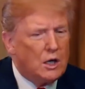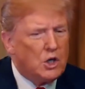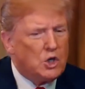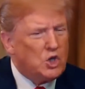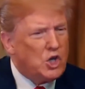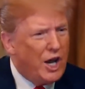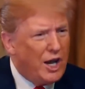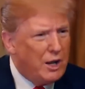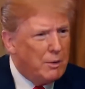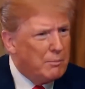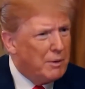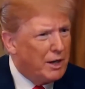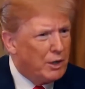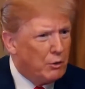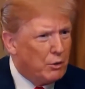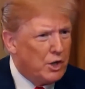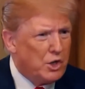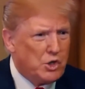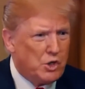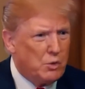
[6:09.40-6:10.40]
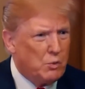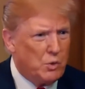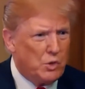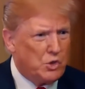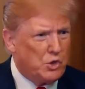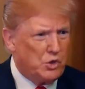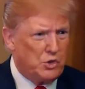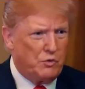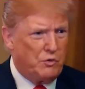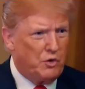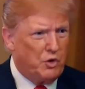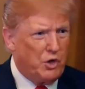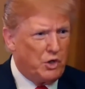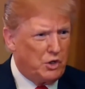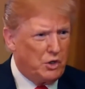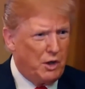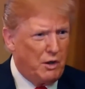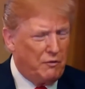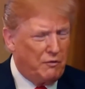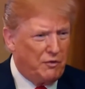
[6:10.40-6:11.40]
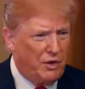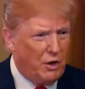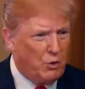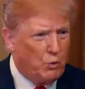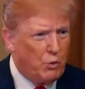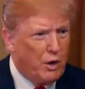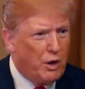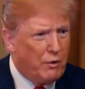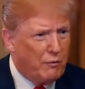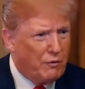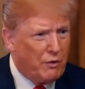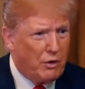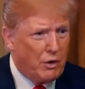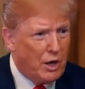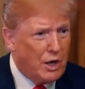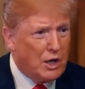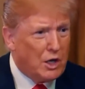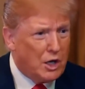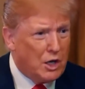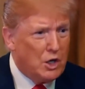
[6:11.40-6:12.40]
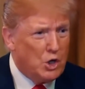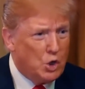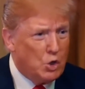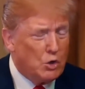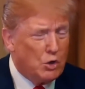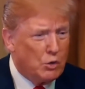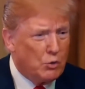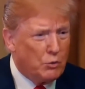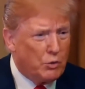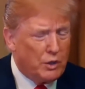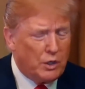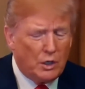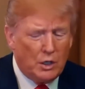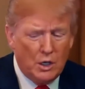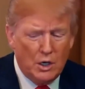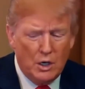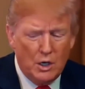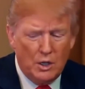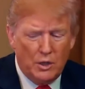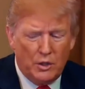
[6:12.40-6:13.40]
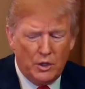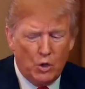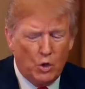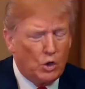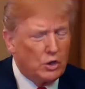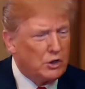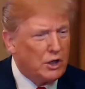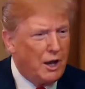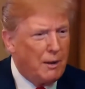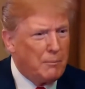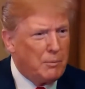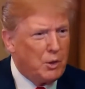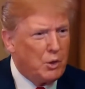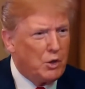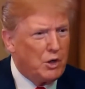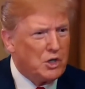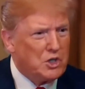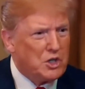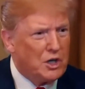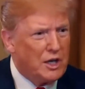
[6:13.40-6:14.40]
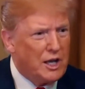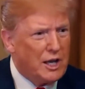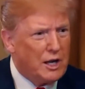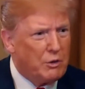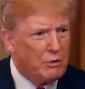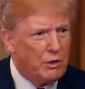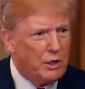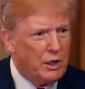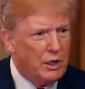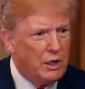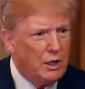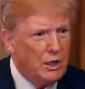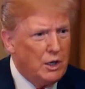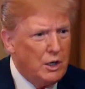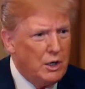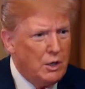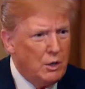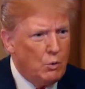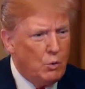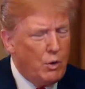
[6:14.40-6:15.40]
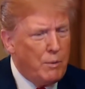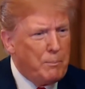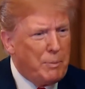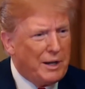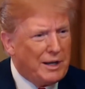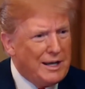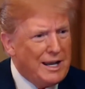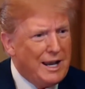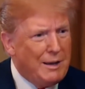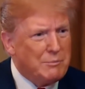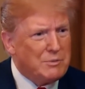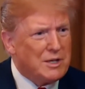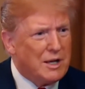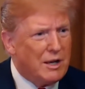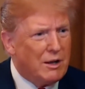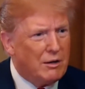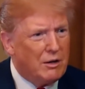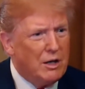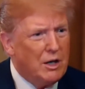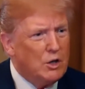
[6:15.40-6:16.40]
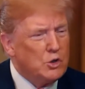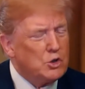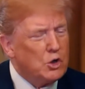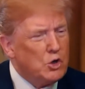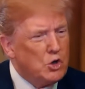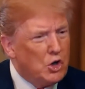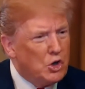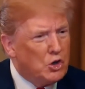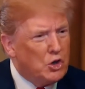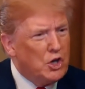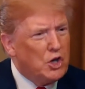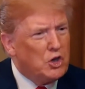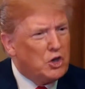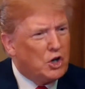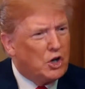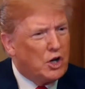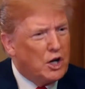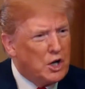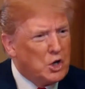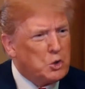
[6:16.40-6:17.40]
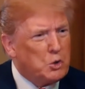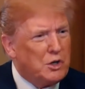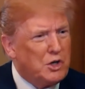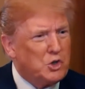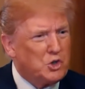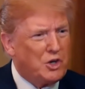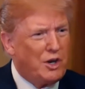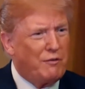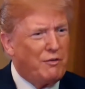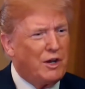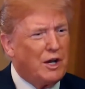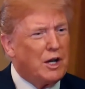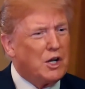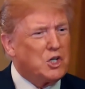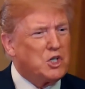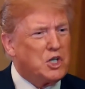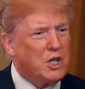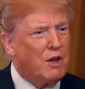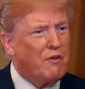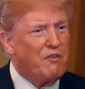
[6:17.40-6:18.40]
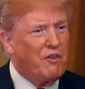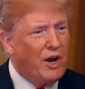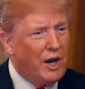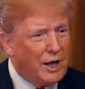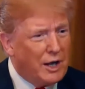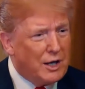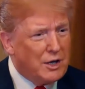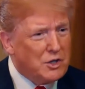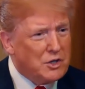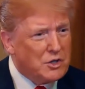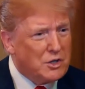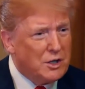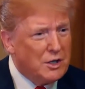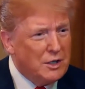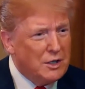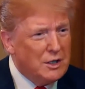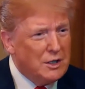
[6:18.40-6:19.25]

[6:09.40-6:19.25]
Chain migration, which is very tough, get rid of, and you know, the all-time beauty is the lottery. We pick names out. So do you think the country is giving us their finest?